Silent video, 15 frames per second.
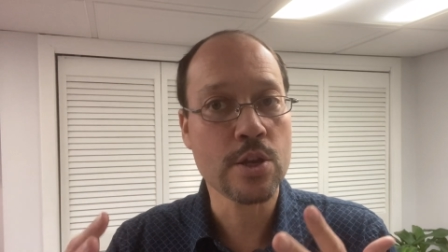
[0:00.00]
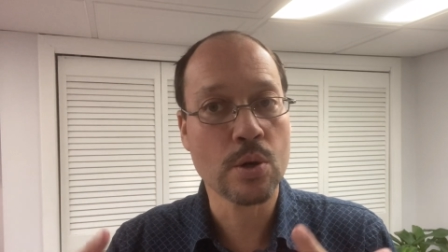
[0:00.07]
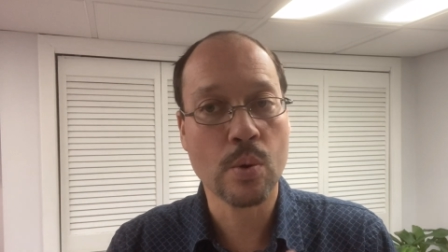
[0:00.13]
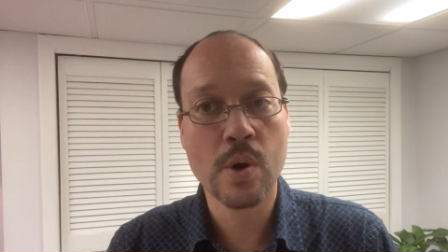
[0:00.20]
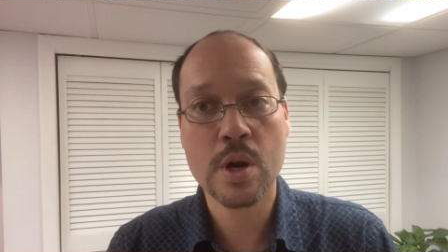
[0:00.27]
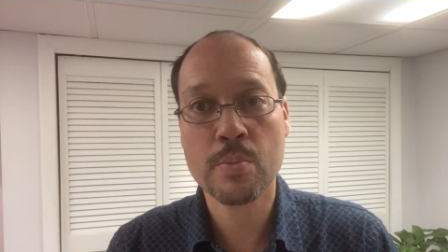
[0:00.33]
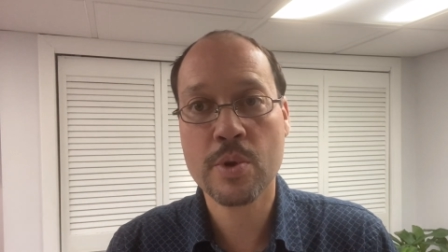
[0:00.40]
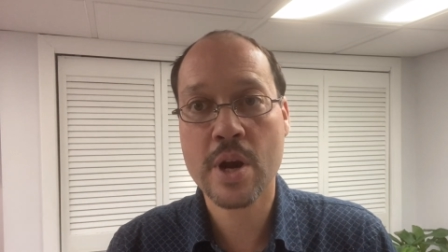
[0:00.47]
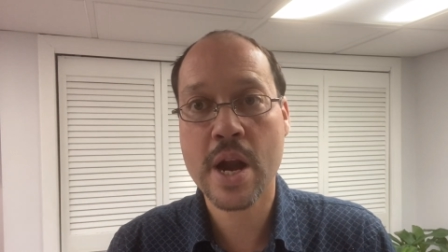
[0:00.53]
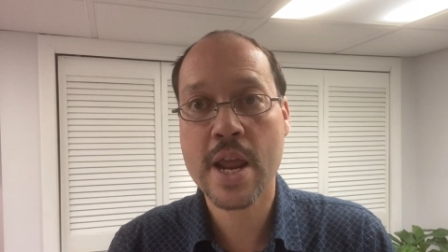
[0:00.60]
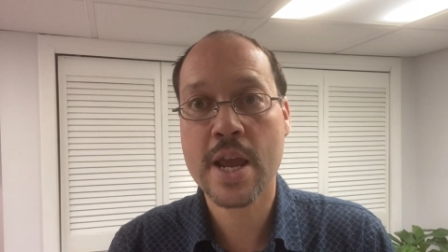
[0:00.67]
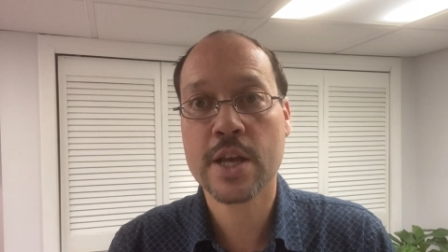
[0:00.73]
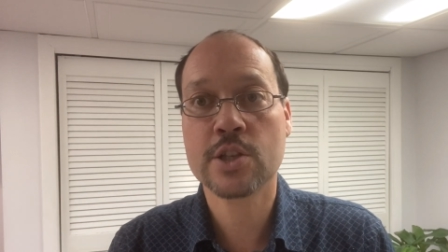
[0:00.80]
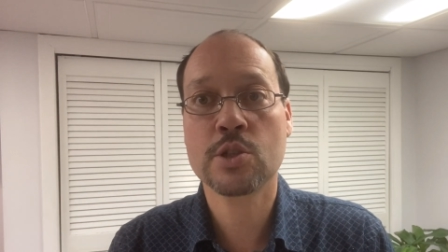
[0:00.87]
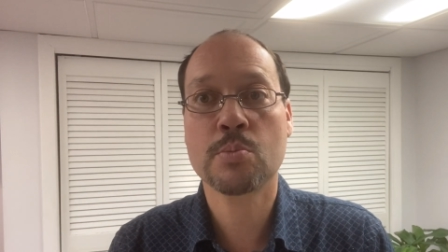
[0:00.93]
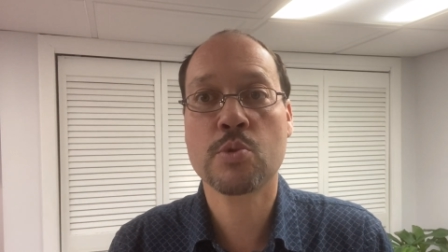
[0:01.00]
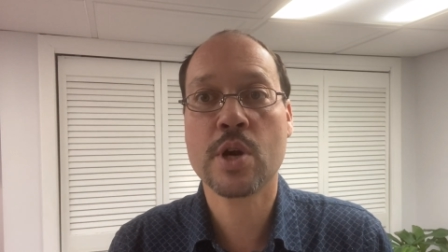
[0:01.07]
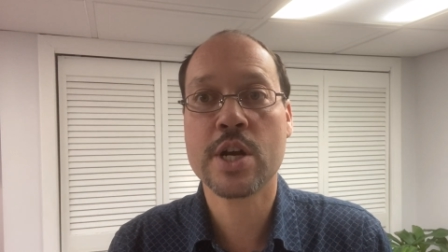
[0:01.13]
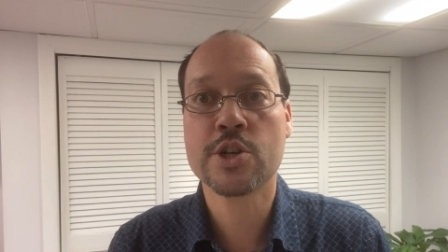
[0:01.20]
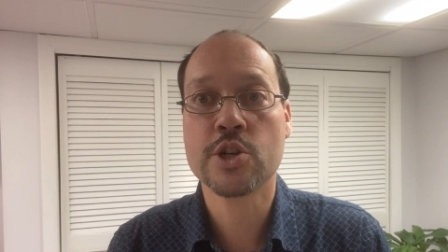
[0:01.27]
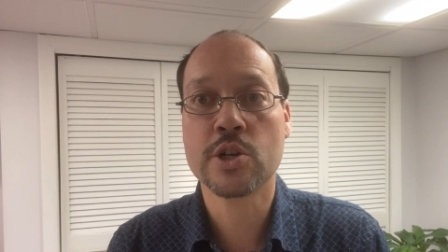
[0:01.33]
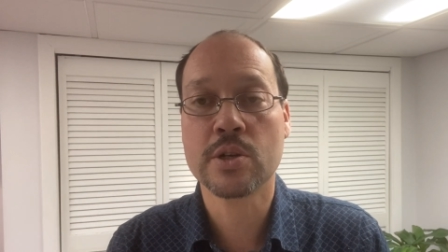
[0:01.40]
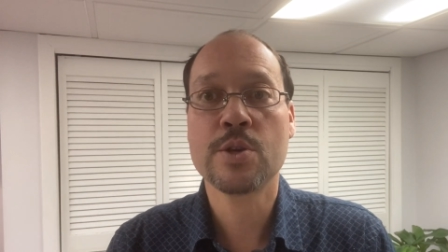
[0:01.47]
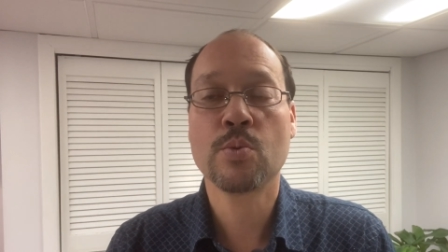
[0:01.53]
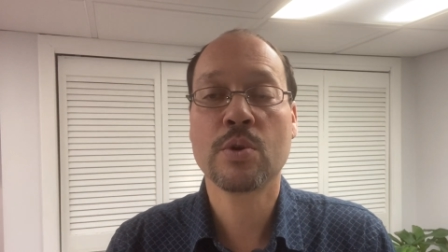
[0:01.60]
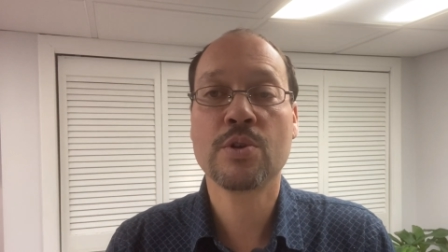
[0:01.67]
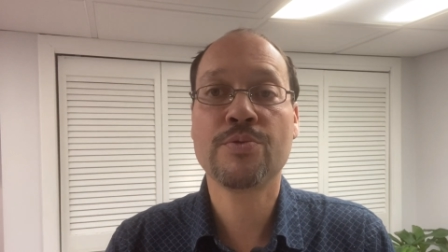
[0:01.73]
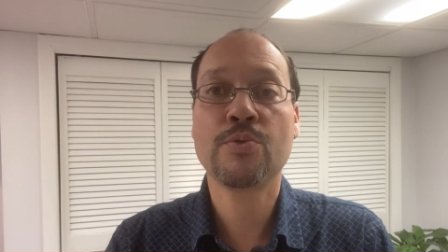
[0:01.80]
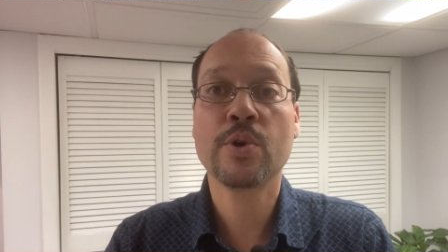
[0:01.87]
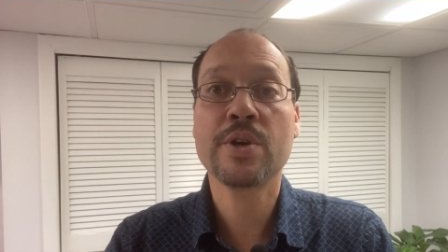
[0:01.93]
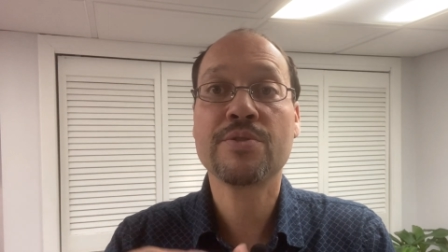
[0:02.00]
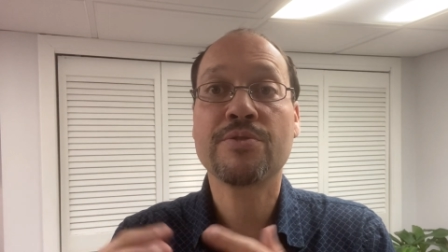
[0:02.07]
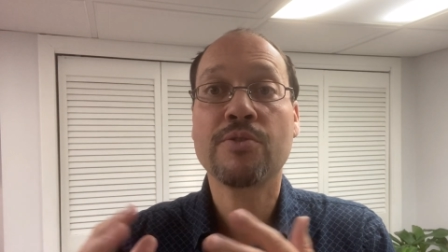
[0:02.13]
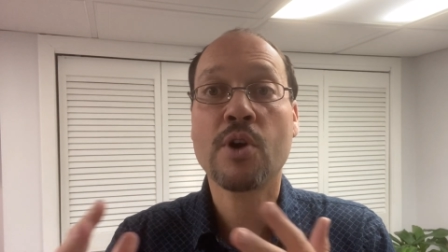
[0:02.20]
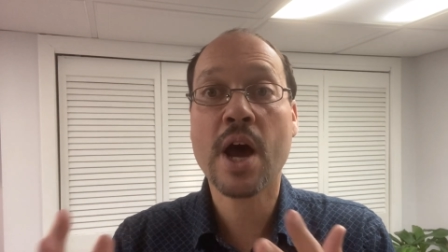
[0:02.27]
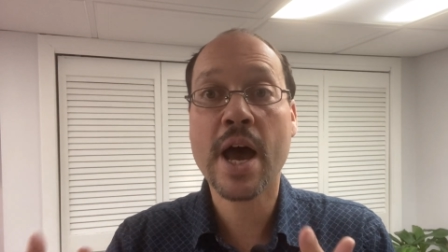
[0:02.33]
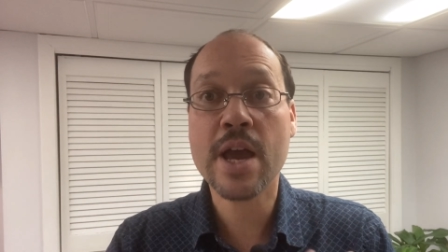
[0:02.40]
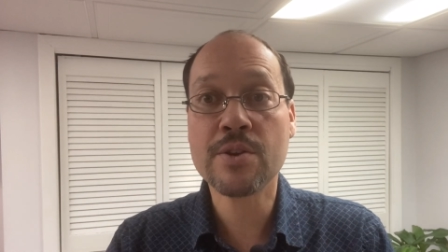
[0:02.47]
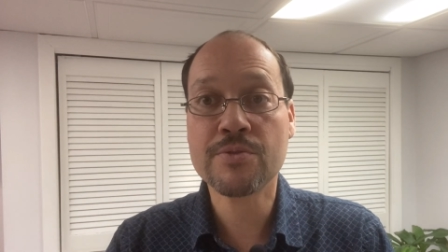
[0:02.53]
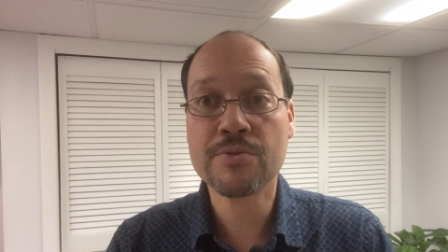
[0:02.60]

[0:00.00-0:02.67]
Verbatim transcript: You don't want to put any extra pressure. You want to avoid fried